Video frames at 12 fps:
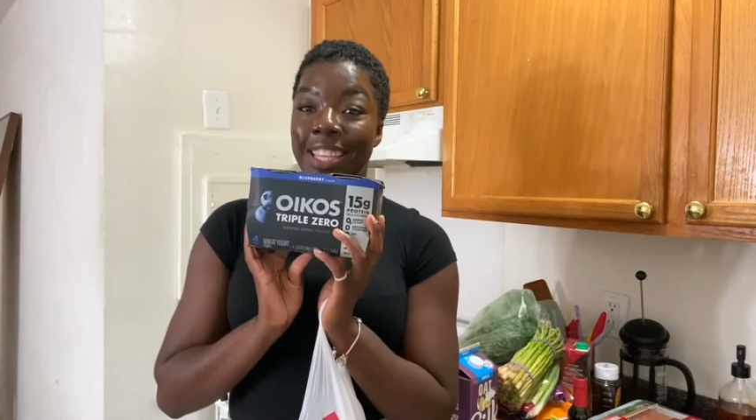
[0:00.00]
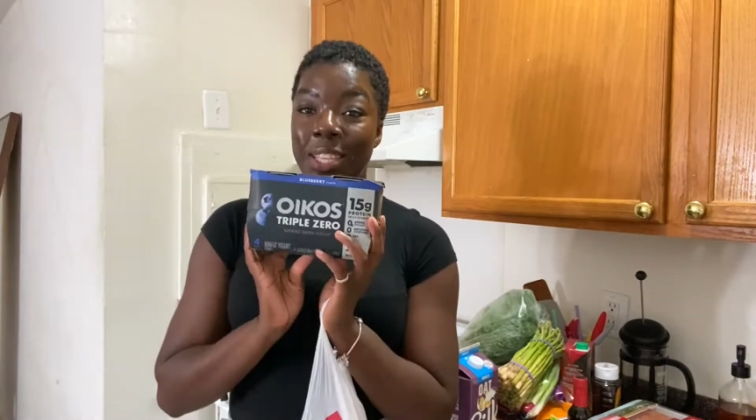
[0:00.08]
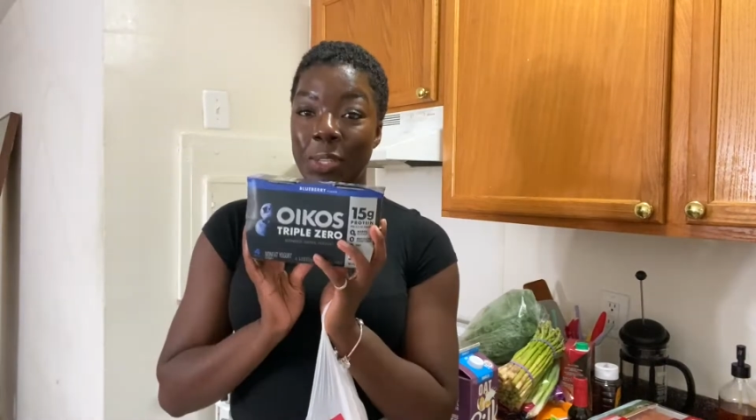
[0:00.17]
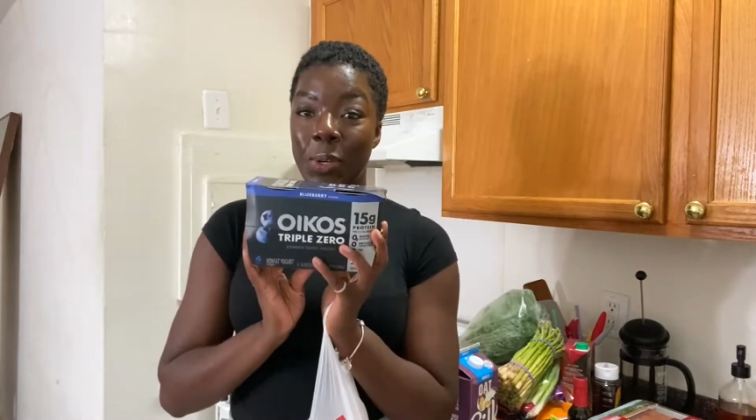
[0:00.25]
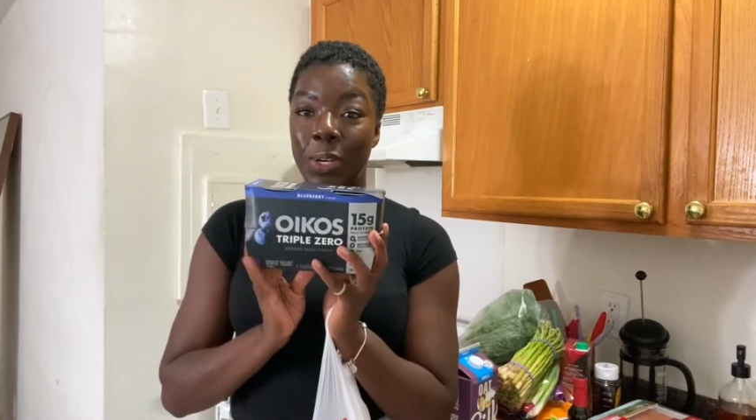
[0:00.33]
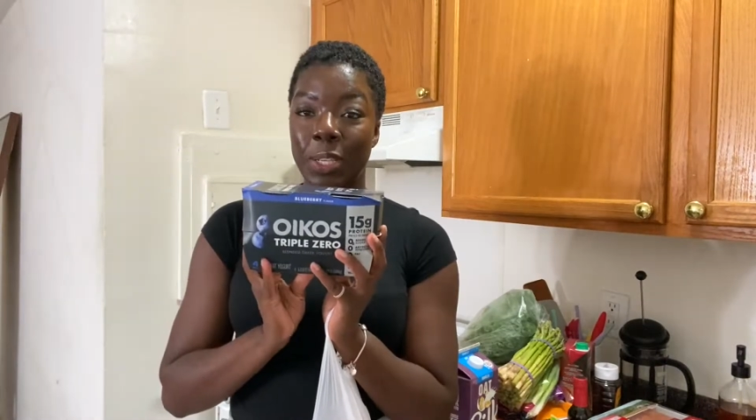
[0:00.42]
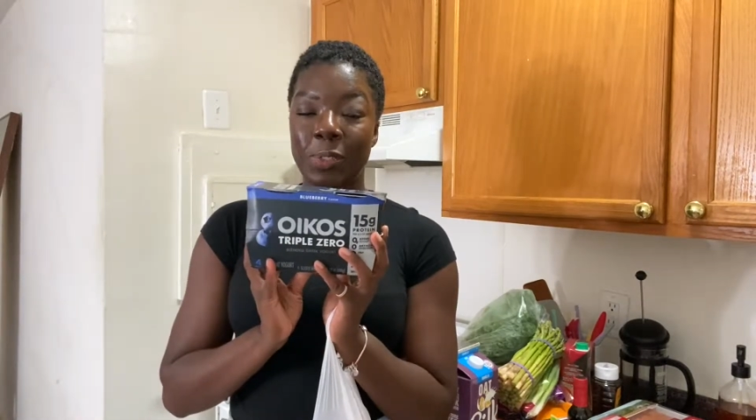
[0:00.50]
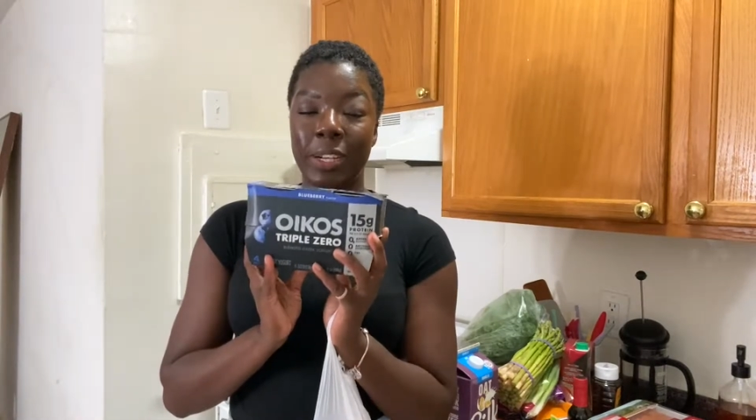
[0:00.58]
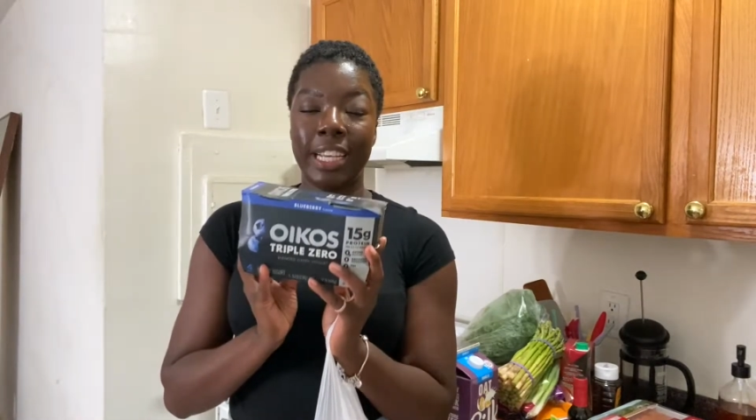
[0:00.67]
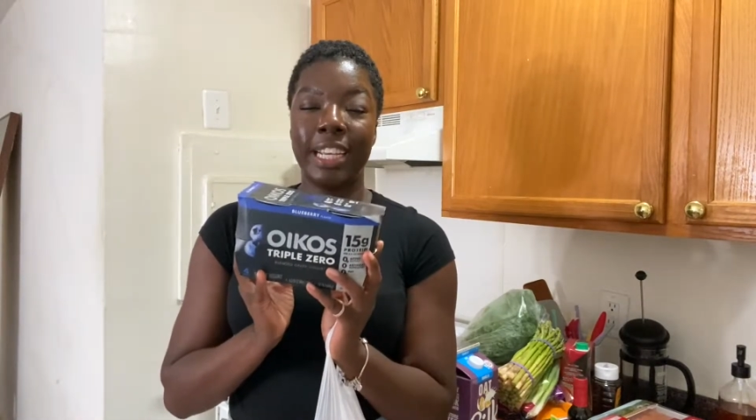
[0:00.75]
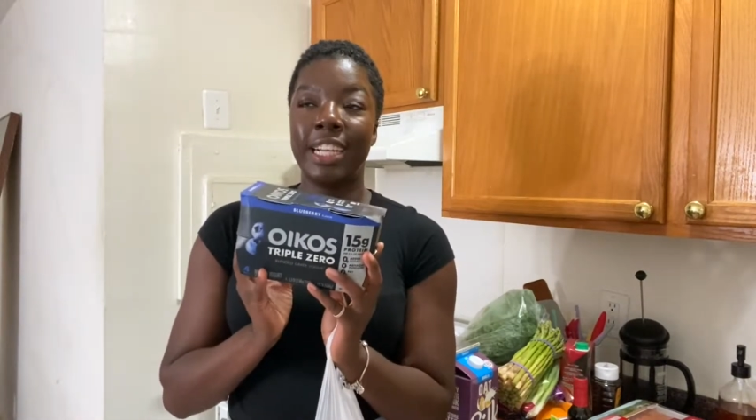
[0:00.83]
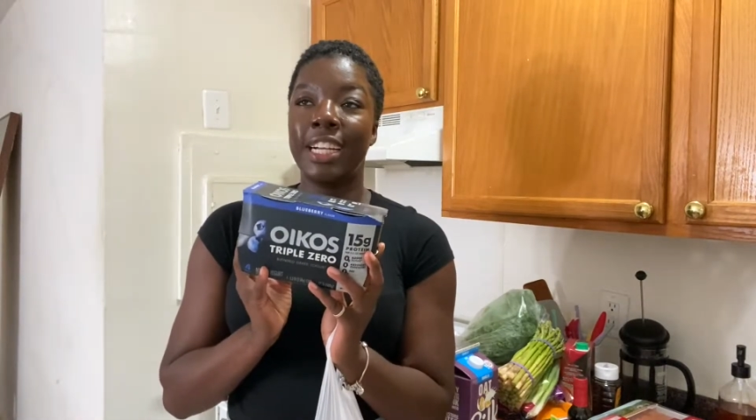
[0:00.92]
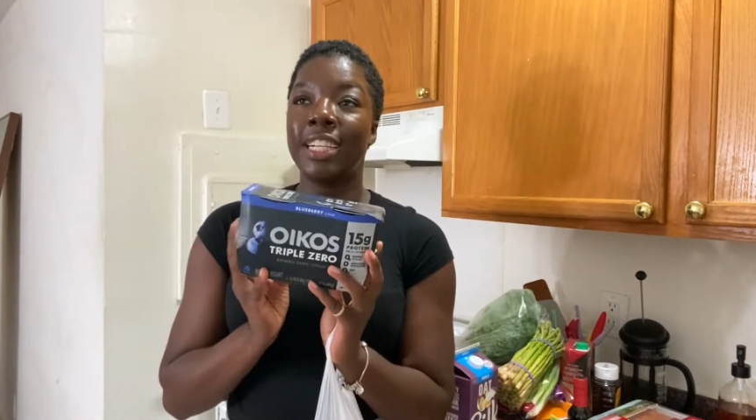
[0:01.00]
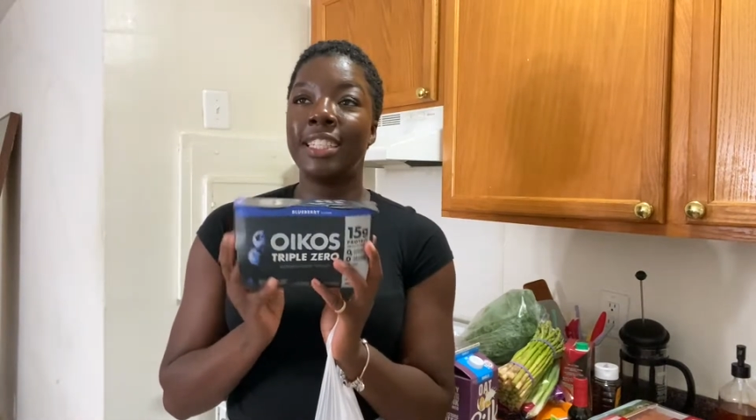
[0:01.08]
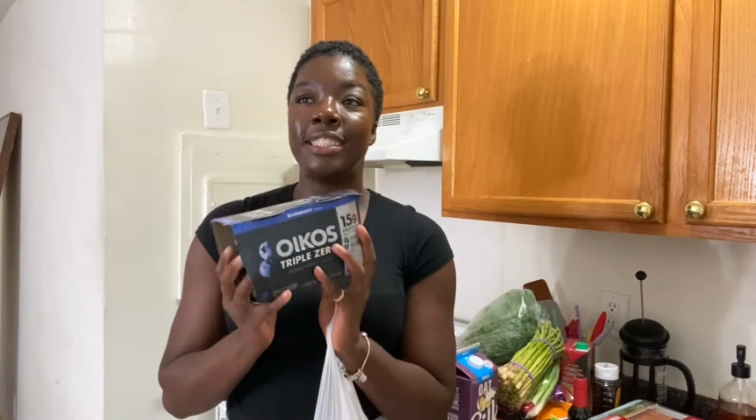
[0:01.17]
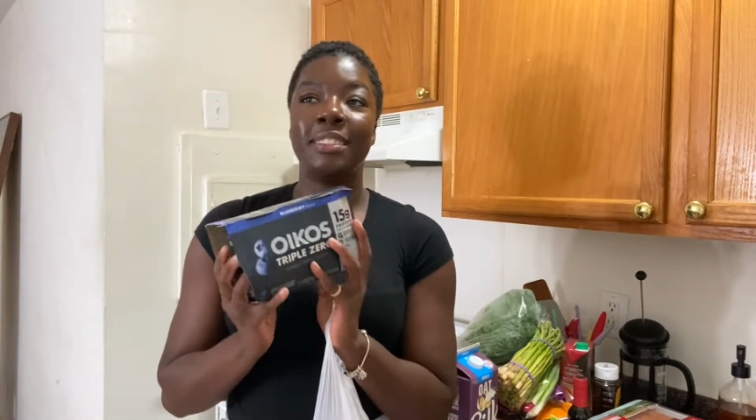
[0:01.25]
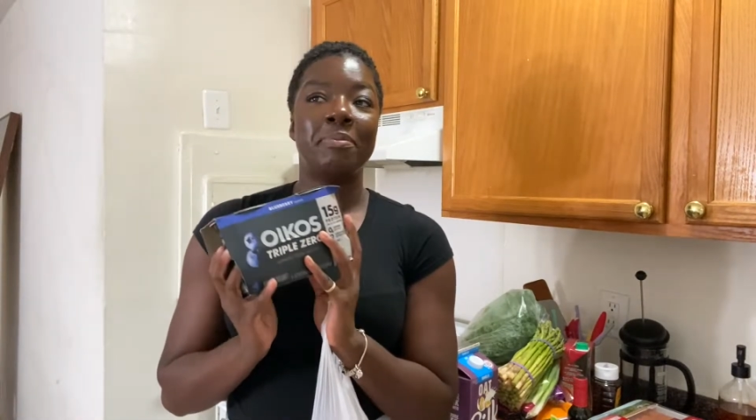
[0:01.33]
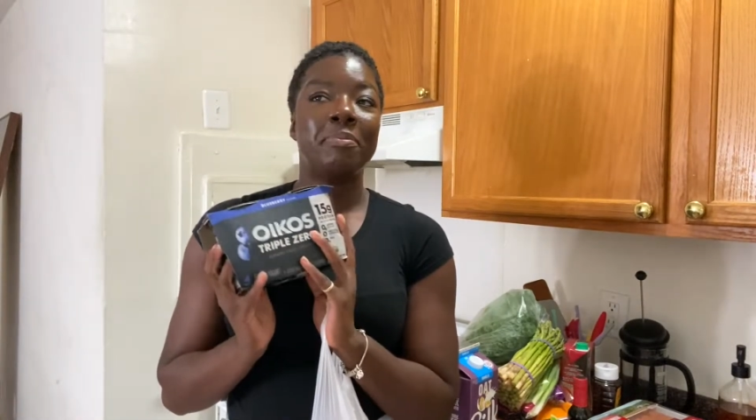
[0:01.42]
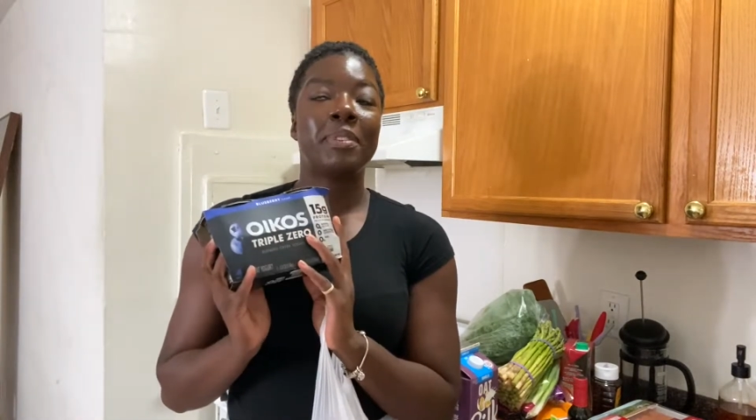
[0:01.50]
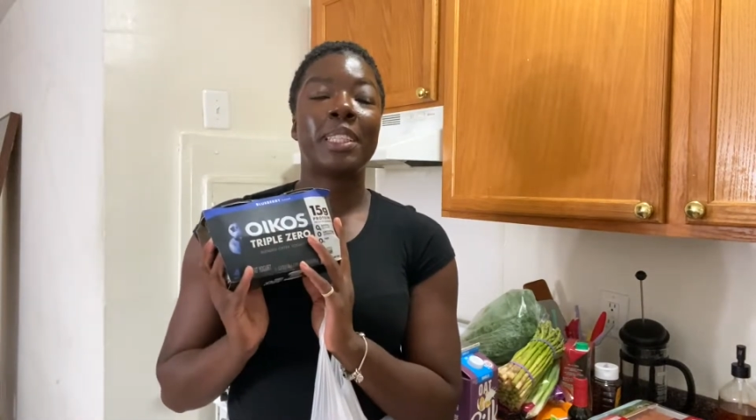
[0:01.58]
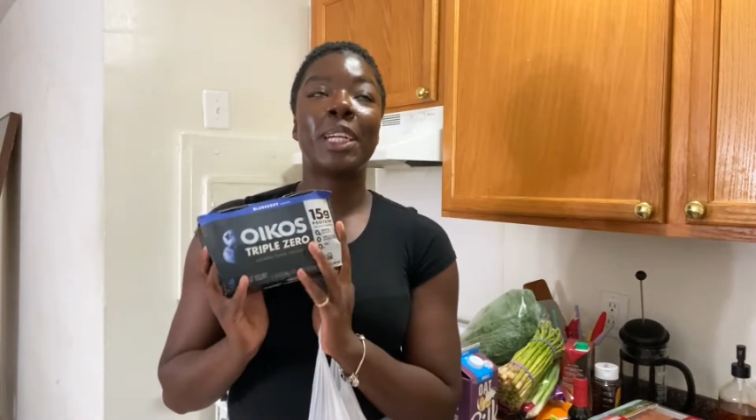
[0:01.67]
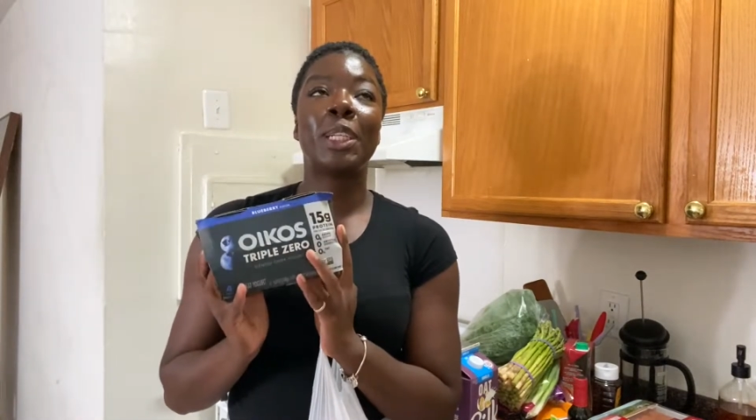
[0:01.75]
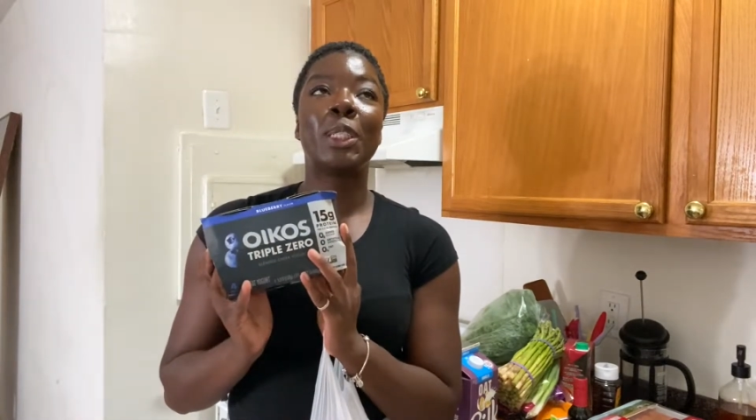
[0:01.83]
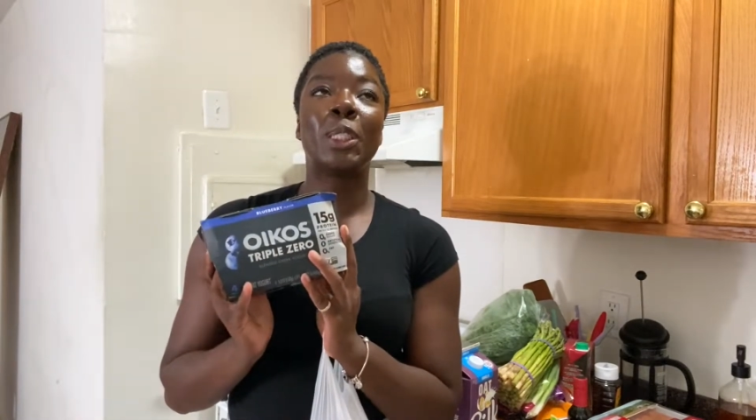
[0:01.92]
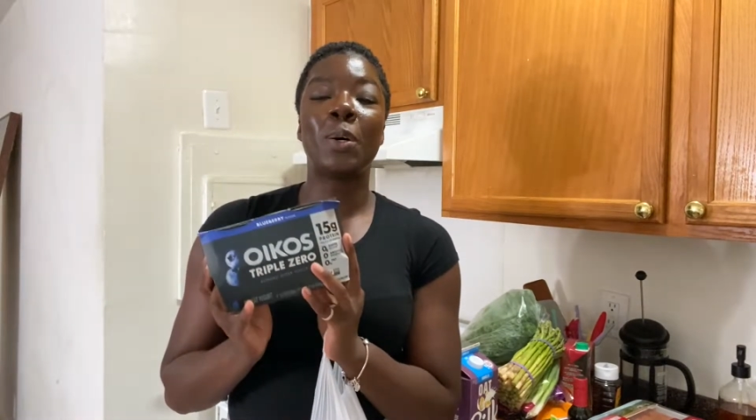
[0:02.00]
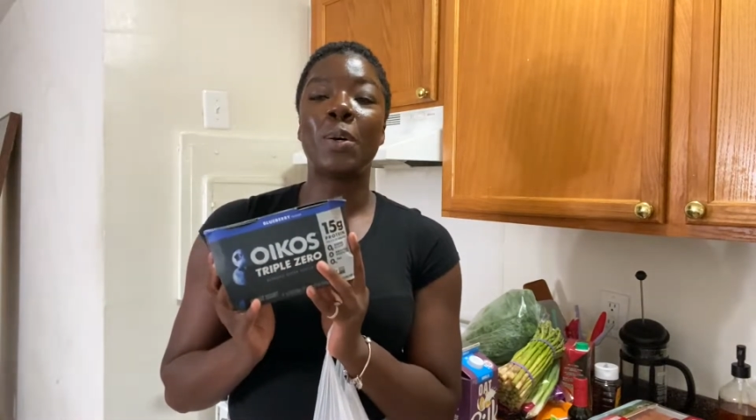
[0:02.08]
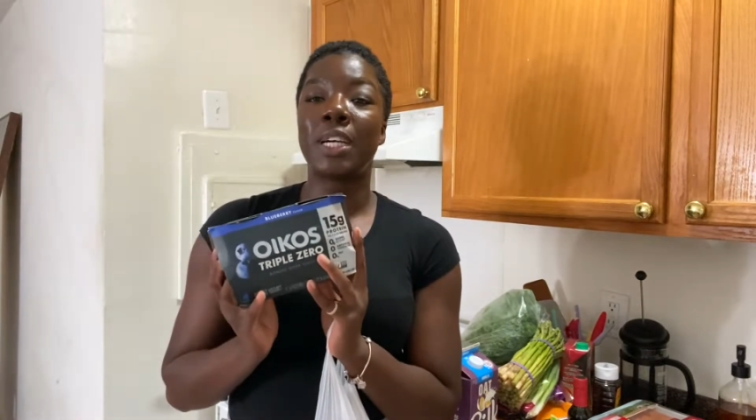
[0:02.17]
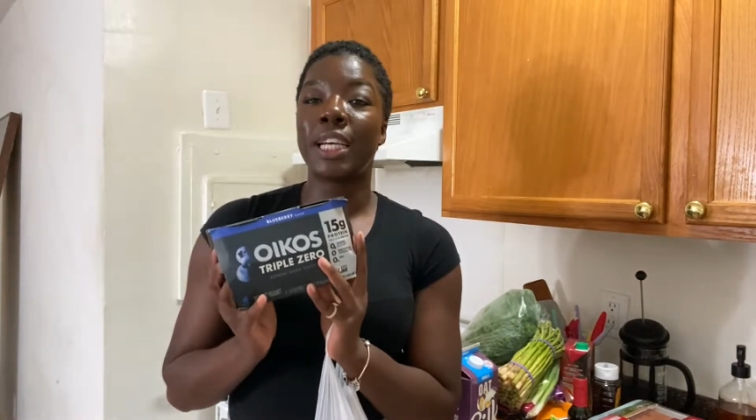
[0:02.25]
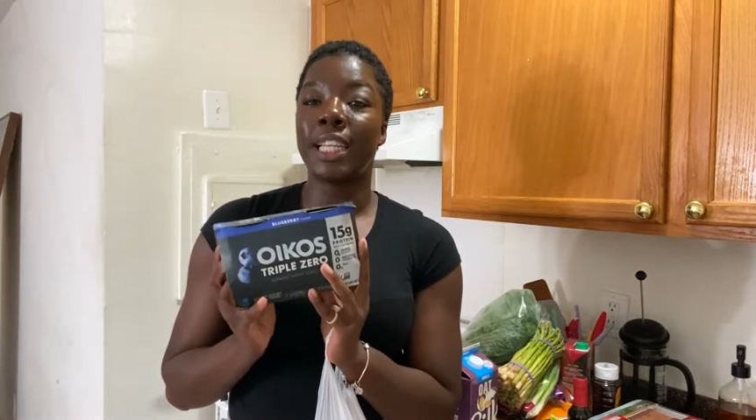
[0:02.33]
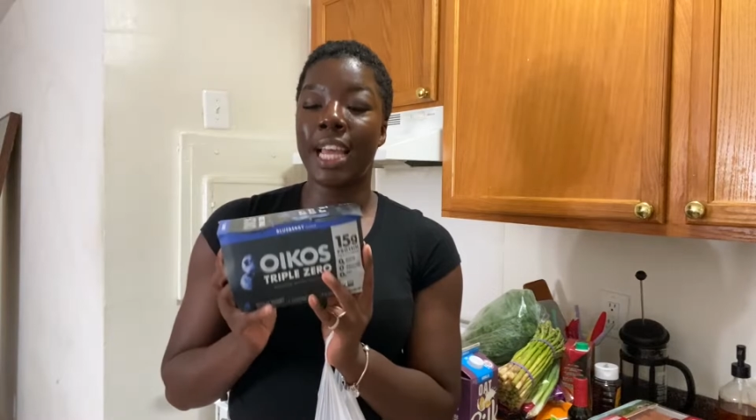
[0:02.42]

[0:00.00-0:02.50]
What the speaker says: These yogurts right here, they are so good.